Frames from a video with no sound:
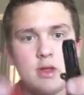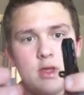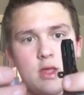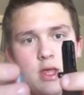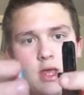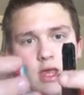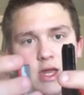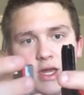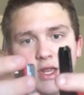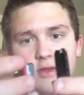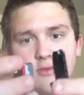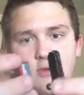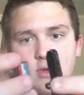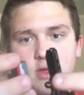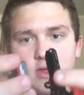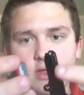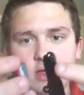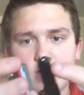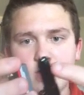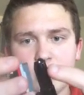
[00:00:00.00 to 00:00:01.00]
I didn't
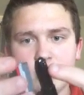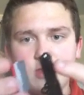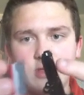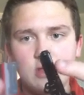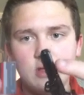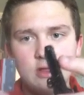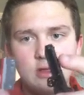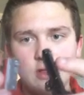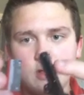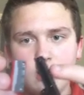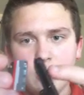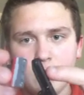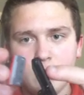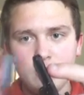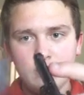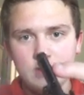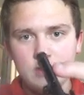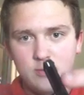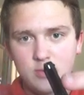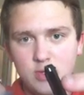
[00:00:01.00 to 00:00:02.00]
realize
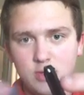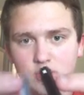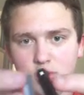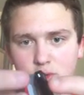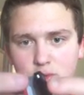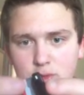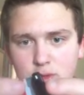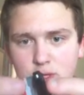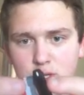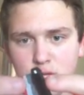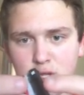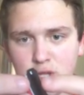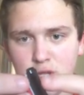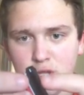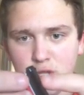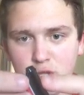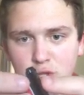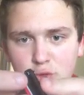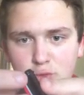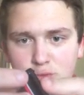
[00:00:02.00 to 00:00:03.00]
that when you do it,
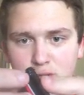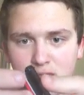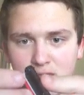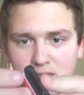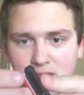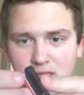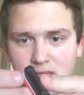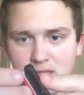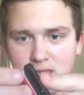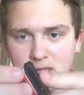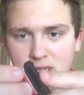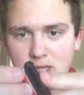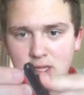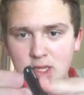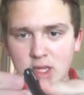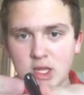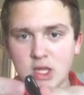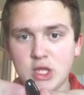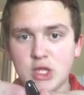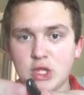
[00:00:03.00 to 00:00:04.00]
you take it,
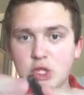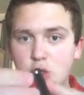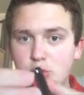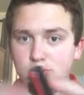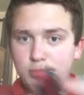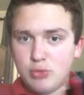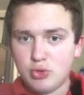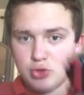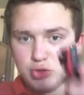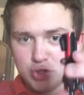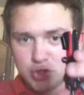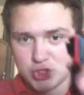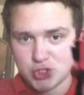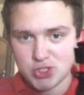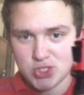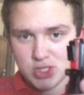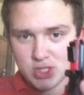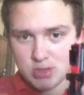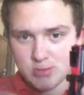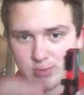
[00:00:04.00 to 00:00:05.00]
you push it
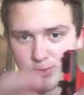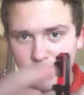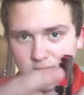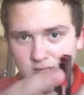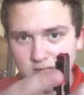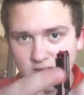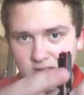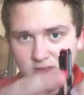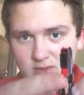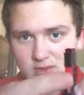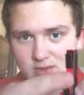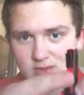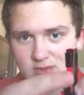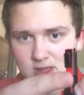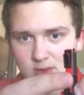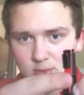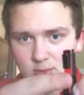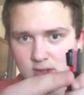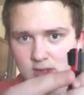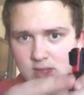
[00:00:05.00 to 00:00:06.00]
up, that
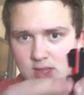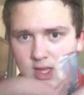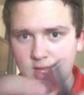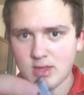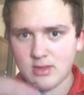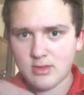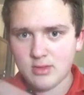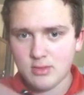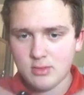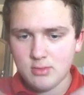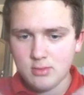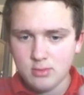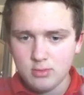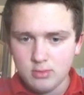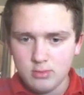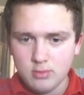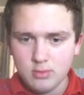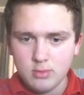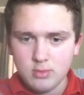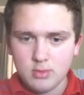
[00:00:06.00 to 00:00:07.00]
way it stays.
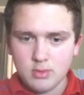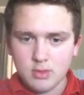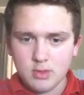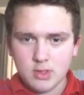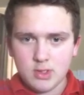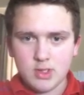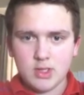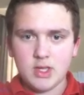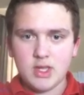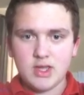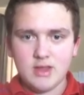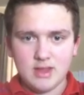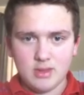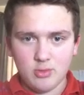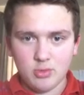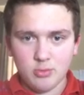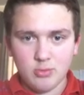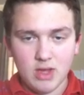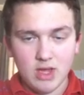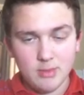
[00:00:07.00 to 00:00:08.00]
And that was
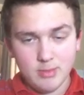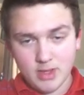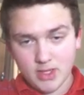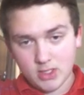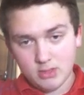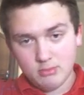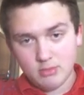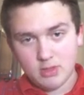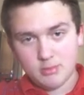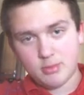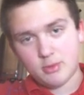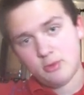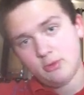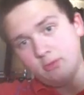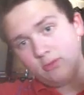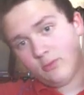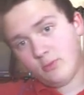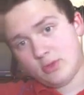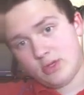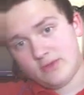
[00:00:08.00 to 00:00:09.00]
my bad on my part
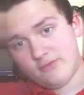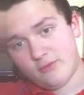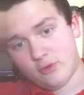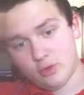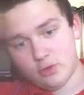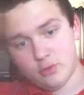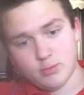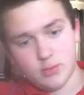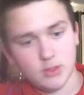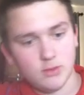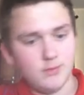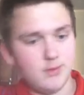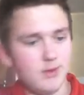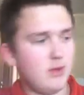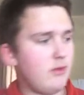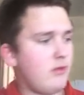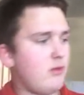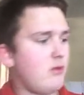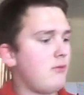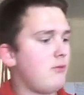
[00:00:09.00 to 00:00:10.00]
when I first built
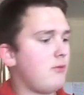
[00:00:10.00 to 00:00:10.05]
this.